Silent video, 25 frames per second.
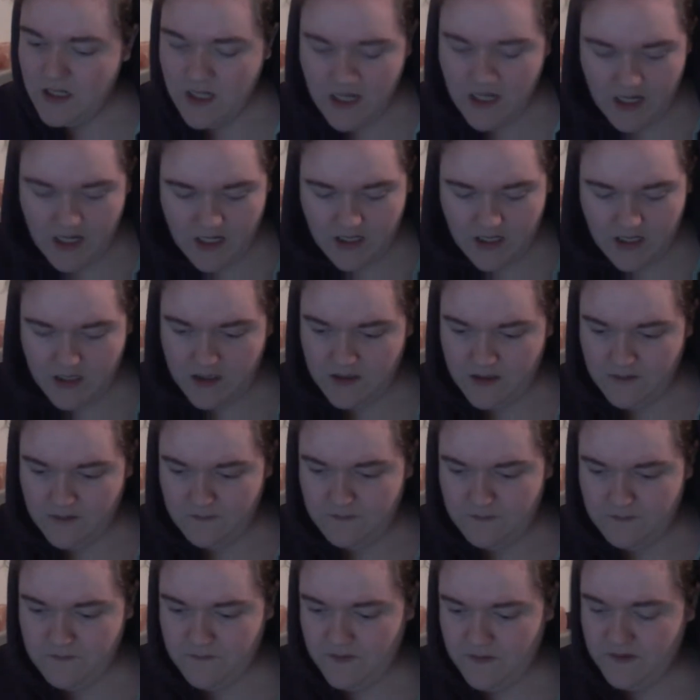
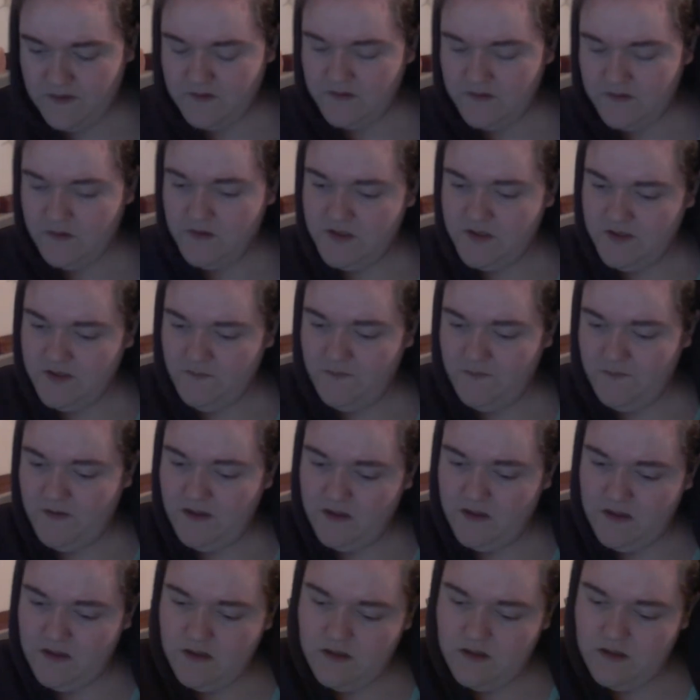That's got
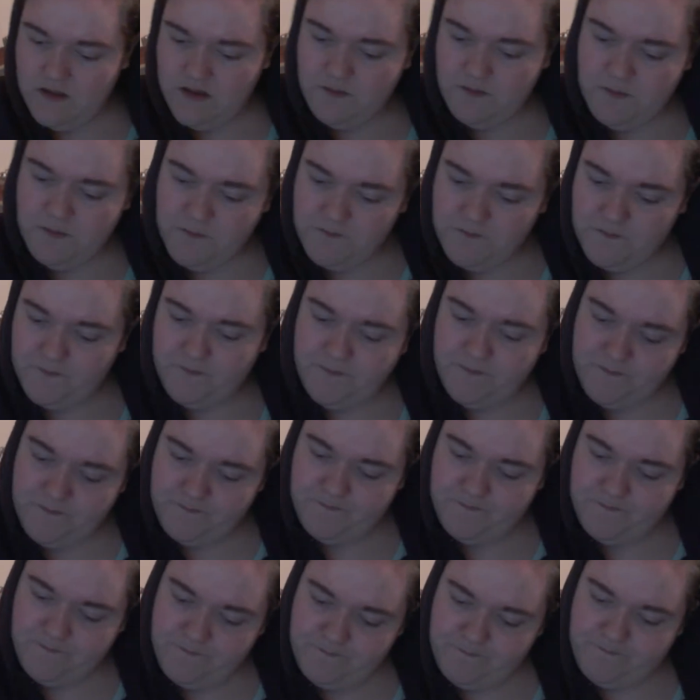something in it.
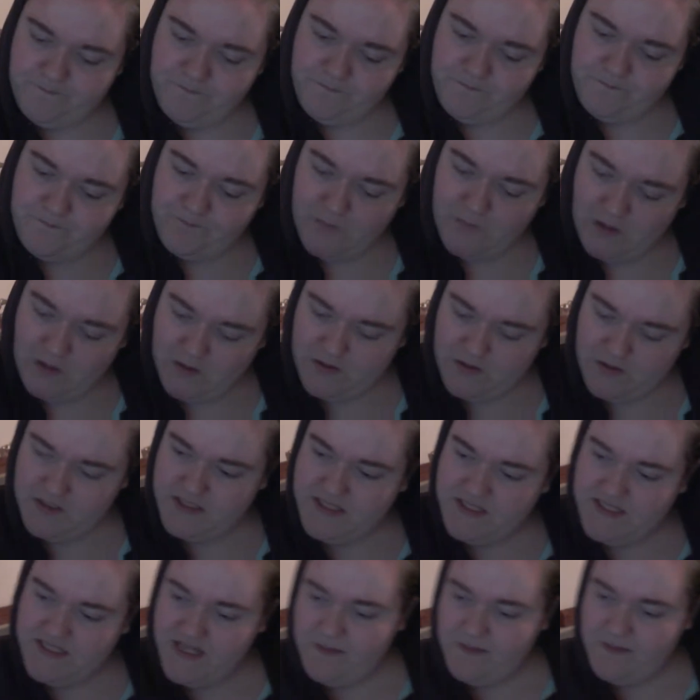God
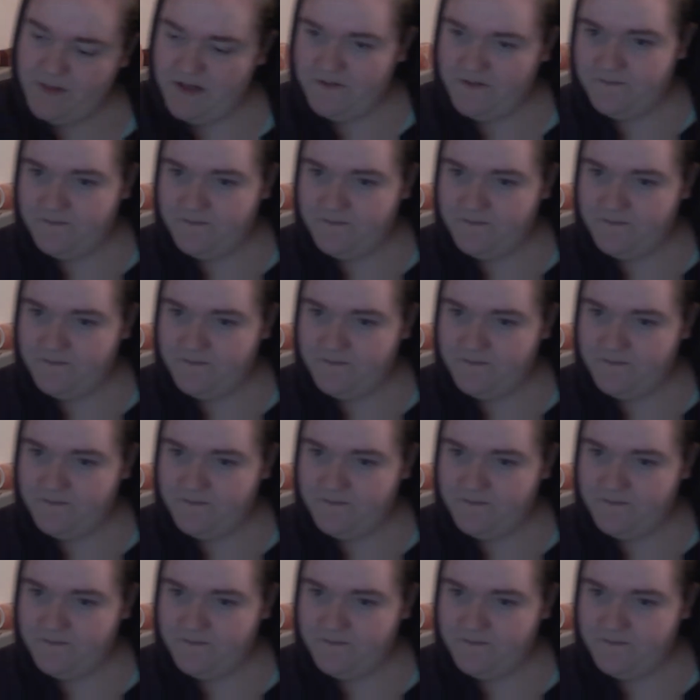damn it.